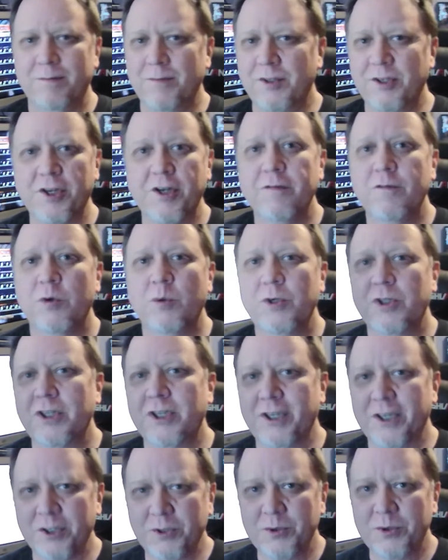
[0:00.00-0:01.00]
never
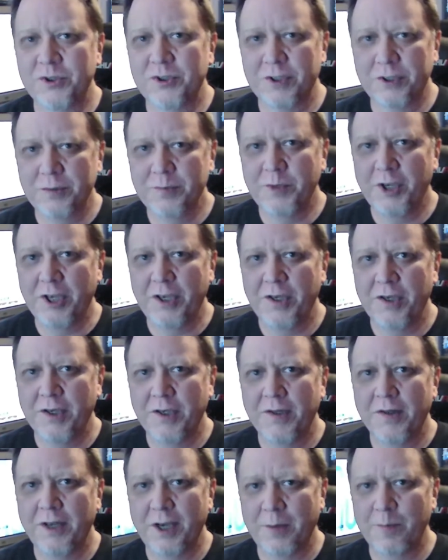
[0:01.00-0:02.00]
really interested me
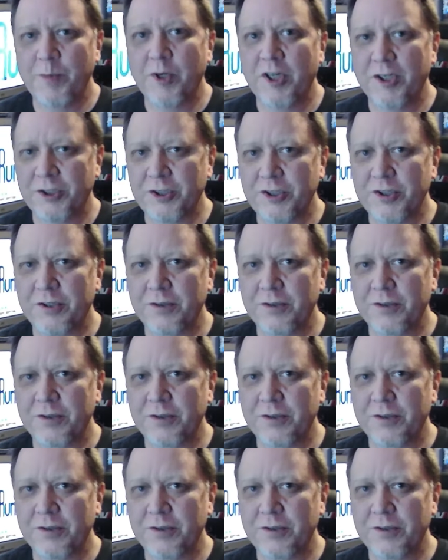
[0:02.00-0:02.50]
that much,